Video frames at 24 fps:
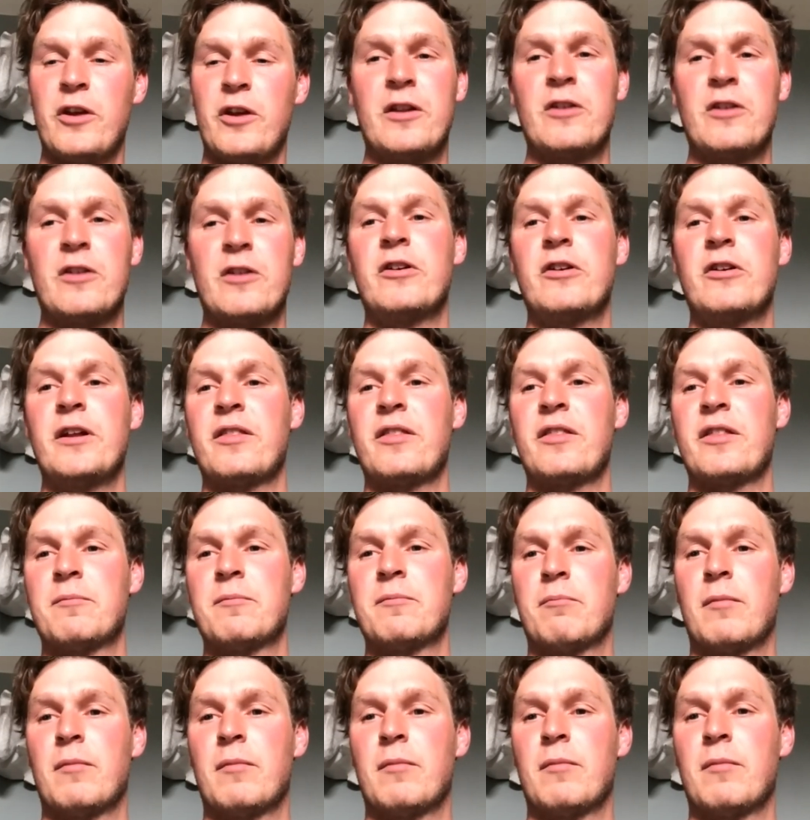you didn't really
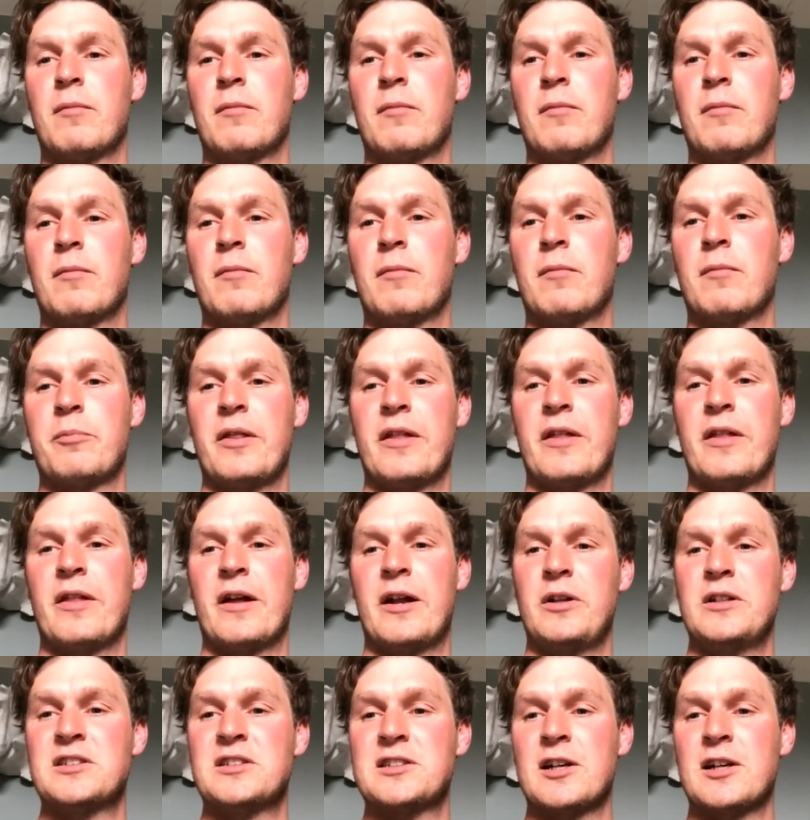think much of,
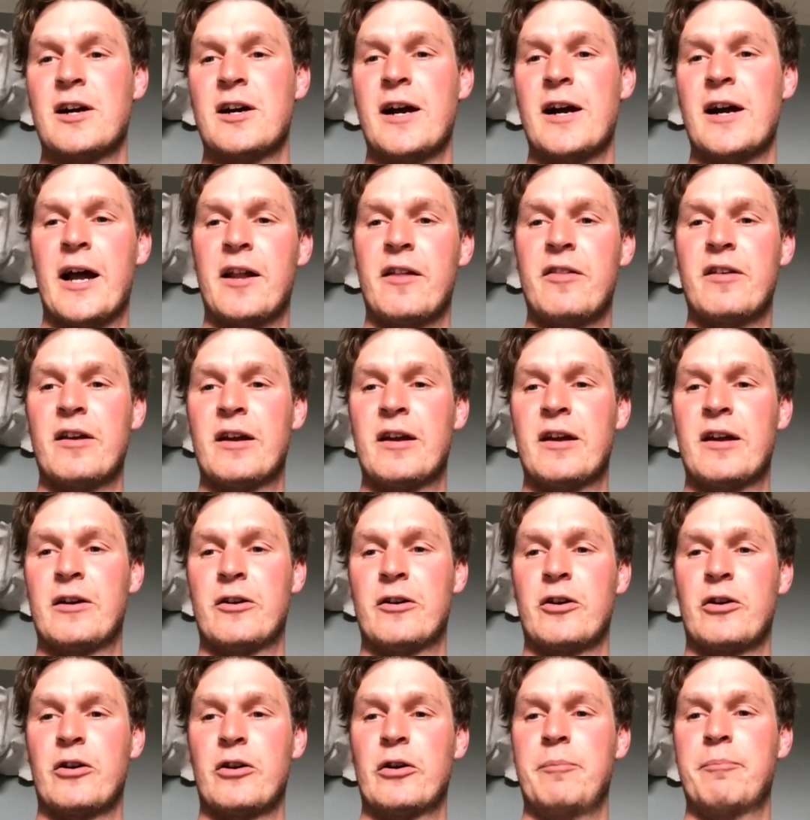but then when you start
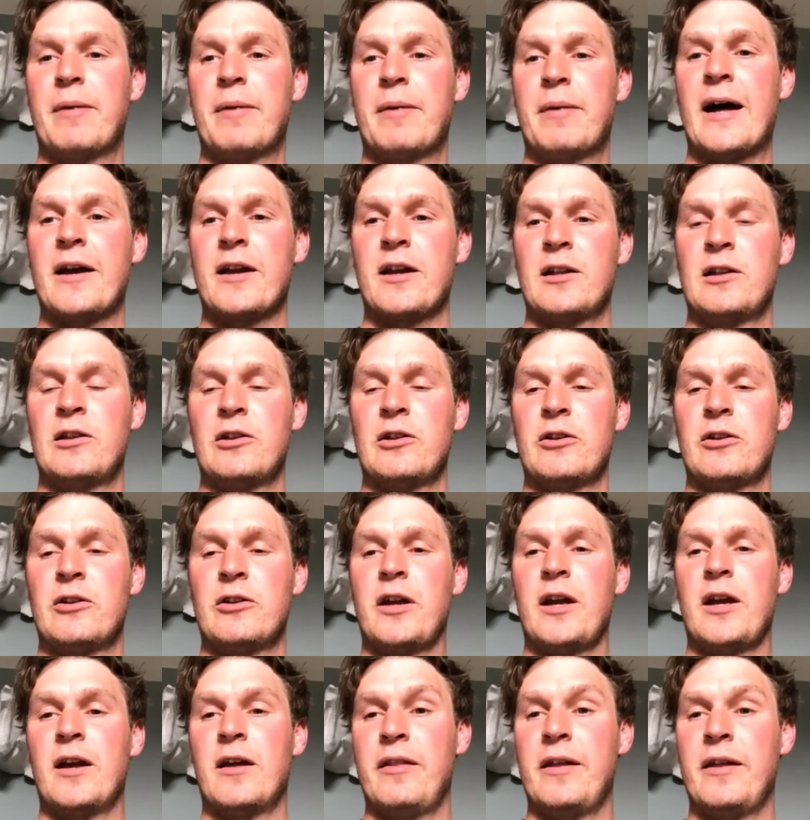editing or going back
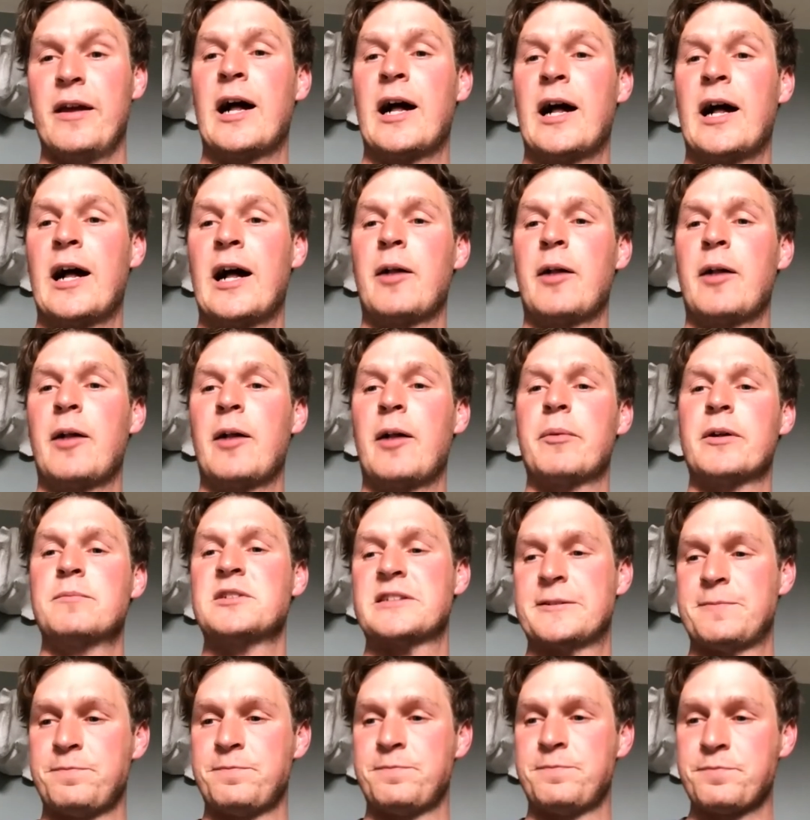and looking at the
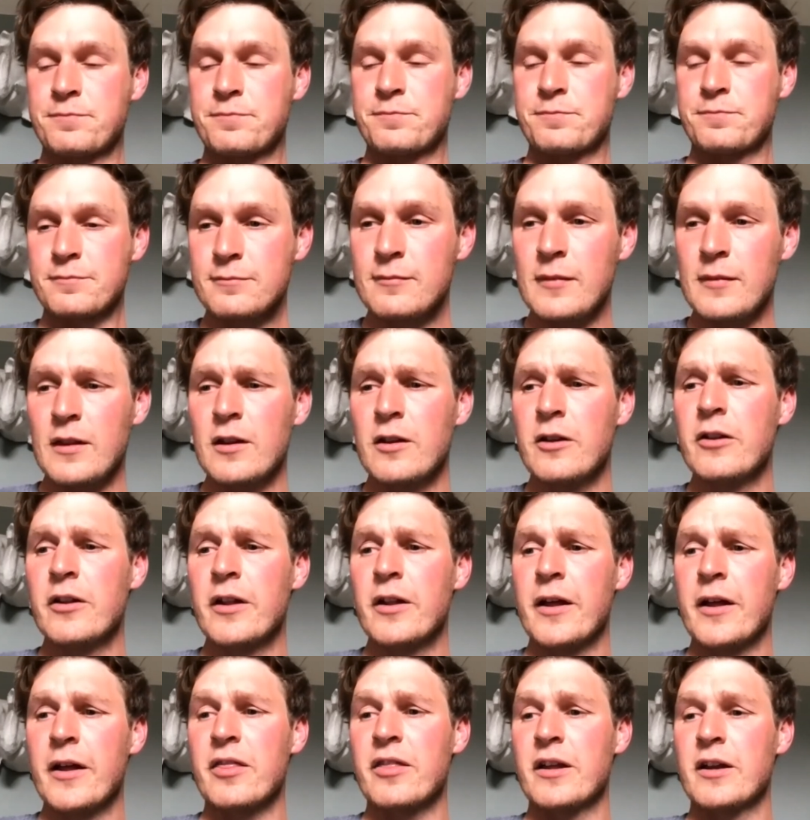albums,
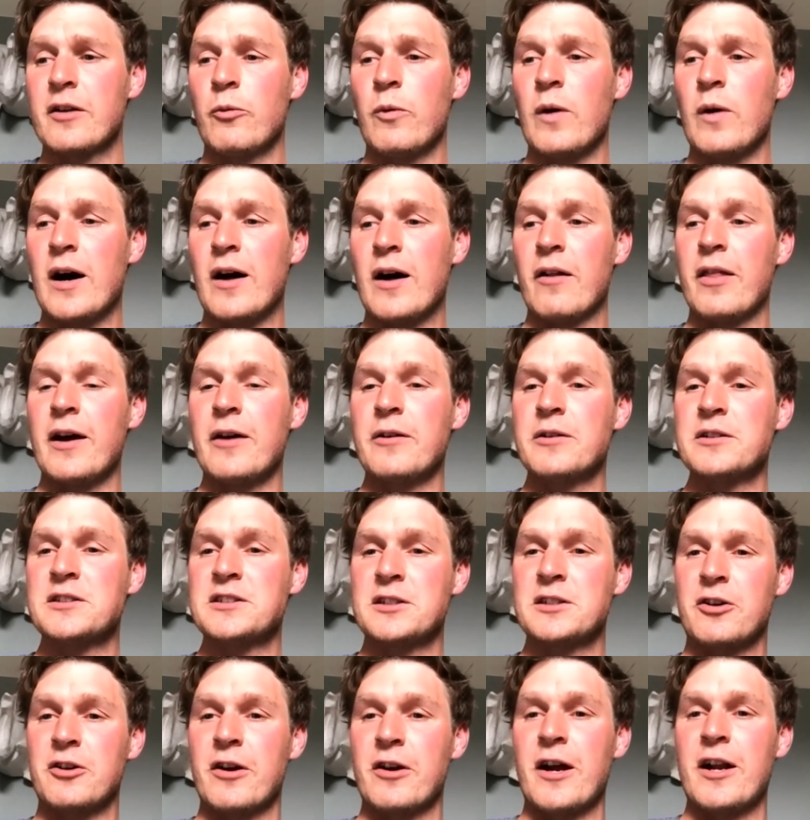you like think, wow,
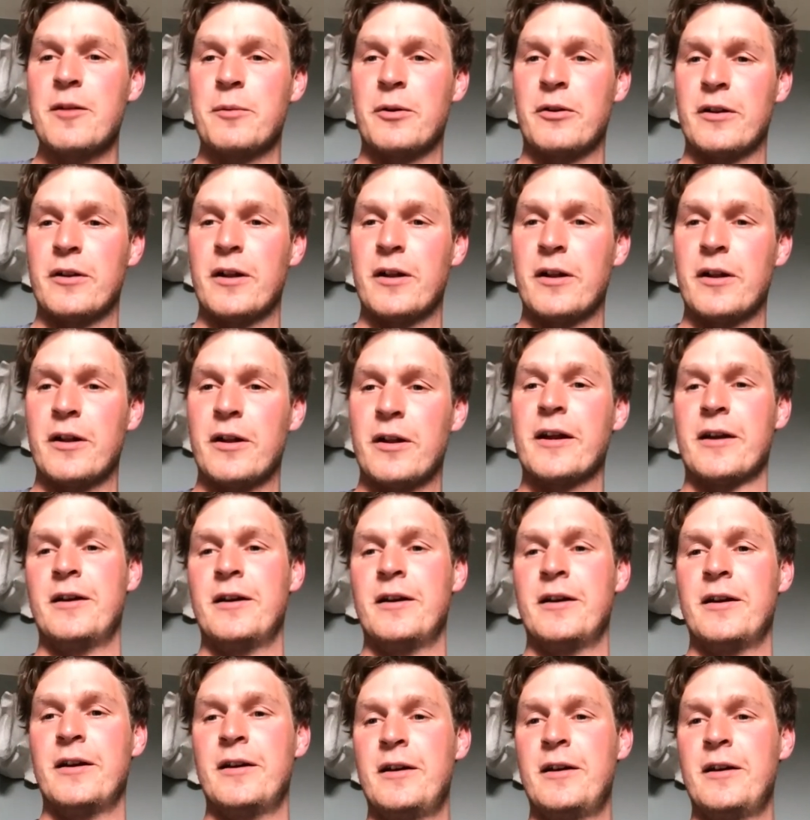that was incredible, like